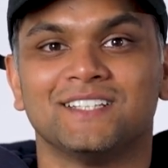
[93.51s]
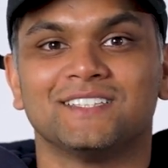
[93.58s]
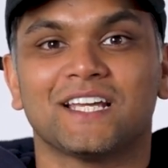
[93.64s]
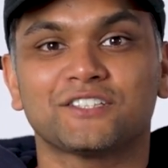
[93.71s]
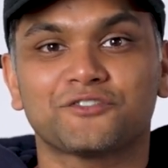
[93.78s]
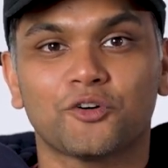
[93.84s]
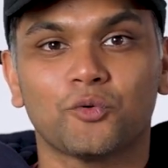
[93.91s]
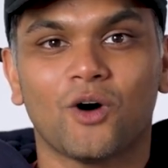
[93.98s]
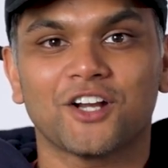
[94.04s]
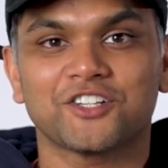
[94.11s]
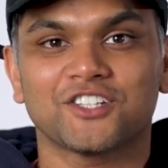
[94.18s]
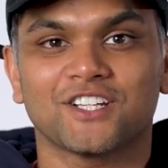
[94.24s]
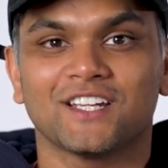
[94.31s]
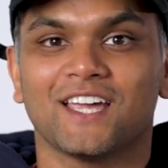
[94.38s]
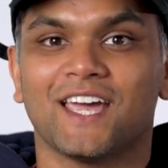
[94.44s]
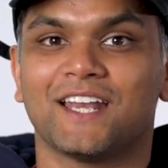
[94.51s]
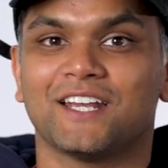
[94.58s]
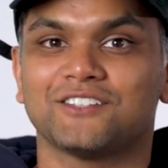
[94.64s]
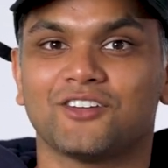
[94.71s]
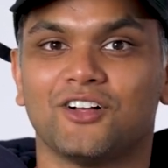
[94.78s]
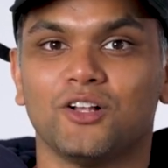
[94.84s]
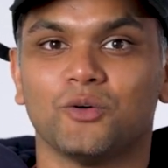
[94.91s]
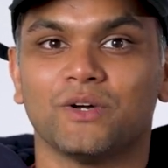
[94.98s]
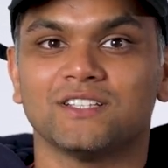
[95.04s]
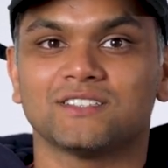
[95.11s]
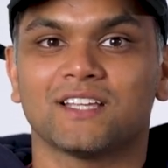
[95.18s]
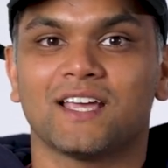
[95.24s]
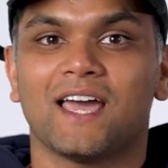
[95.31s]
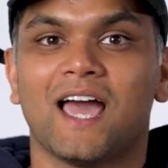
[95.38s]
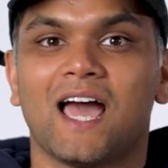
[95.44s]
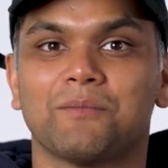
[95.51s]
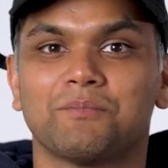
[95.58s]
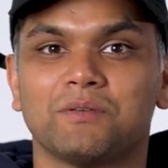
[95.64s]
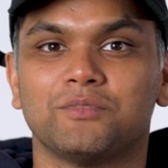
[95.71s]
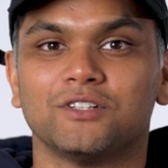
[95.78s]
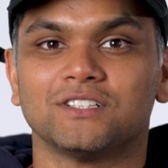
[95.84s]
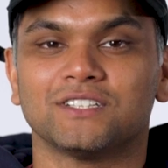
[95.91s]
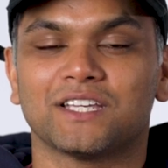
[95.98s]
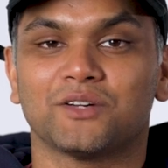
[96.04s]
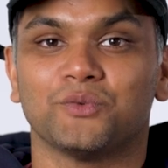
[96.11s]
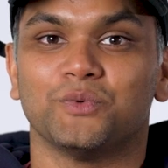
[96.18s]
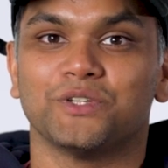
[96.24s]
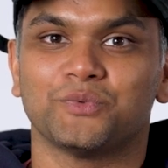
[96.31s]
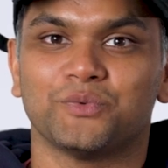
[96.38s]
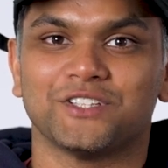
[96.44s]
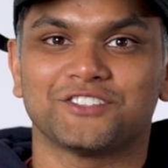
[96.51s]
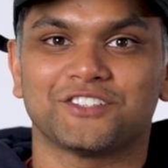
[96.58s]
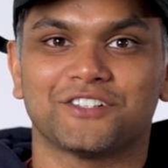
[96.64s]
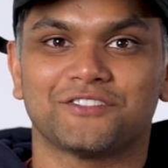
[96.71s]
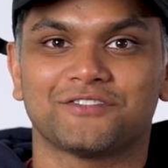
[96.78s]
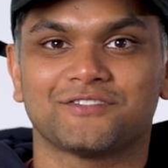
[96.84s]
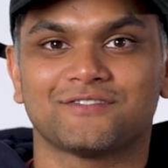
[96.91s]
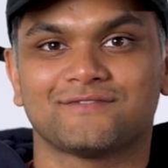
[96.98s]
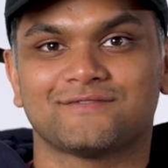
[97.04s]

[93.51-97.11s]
Thanks for watching, and as always, happy building with Windsurf.